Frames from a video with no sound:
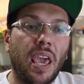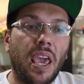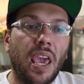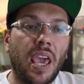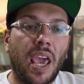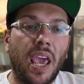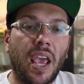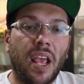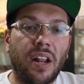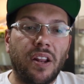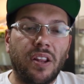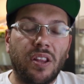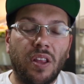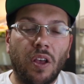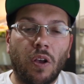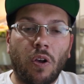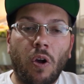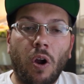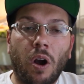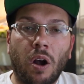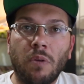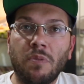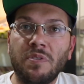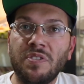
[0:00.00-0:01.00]
And the
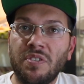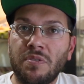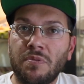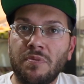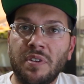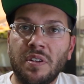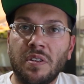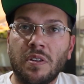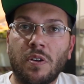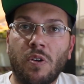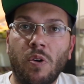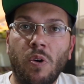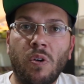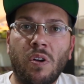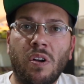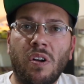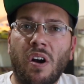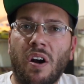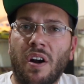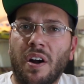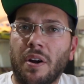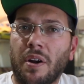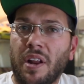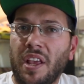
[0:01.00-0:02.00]
car was a real
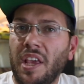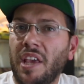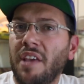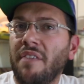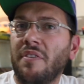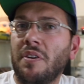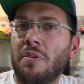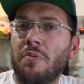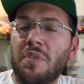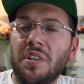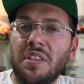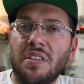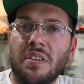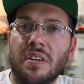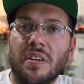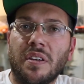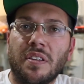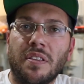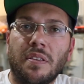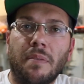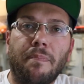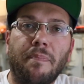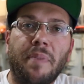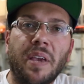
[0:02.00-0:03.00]
go-kart, even with
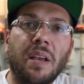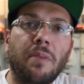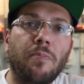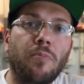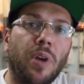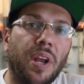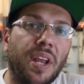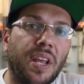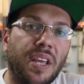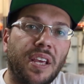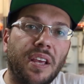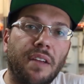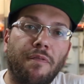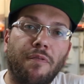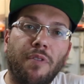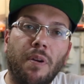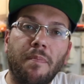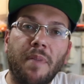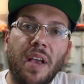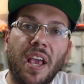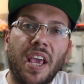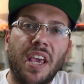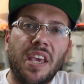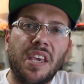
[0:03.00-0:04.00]
the big brake kit
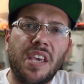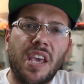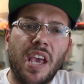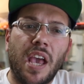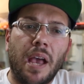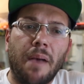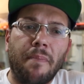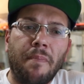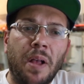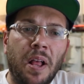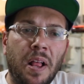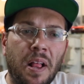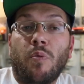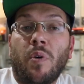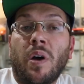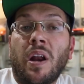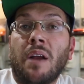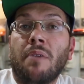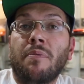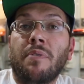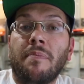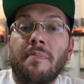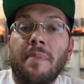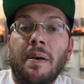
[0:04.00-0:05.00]
from AEM. What
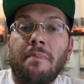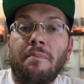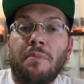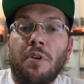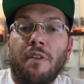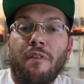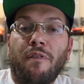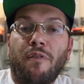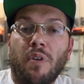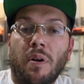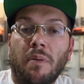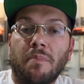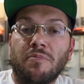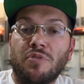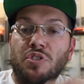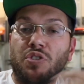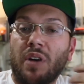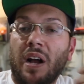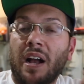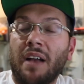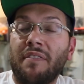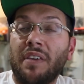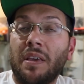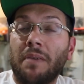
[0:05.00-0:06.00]
I remember from
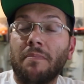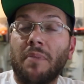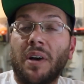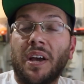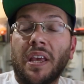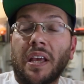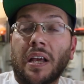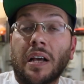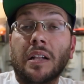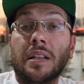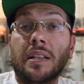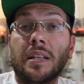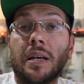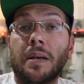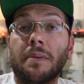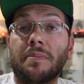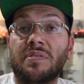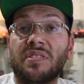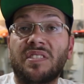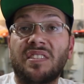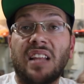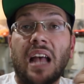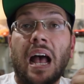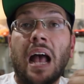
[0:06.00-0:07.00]
driving my
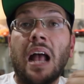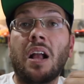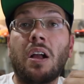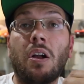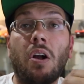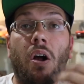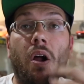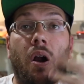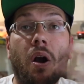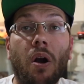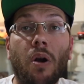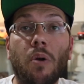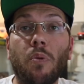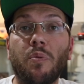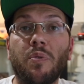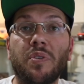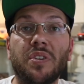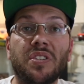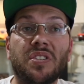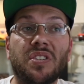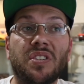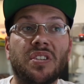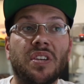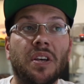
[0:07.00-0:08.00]
Eclipse, that car
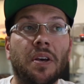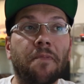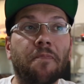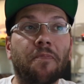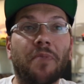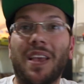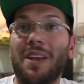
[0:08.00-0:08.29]
was